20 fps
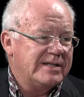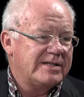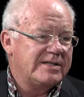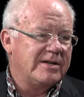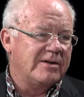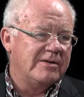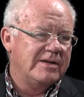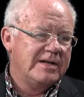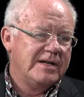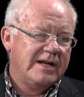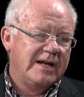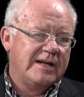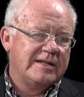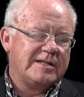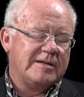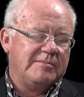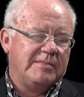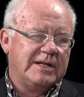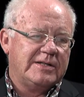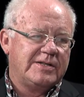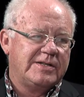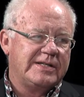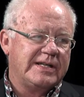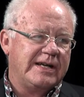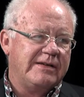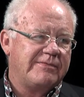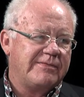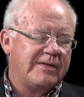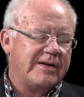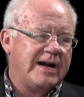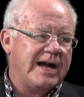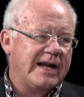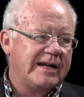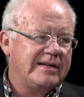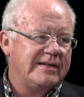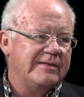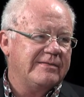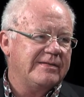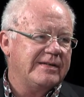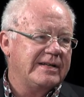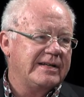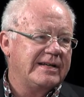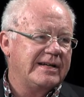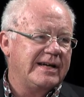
So it's a much safer activity.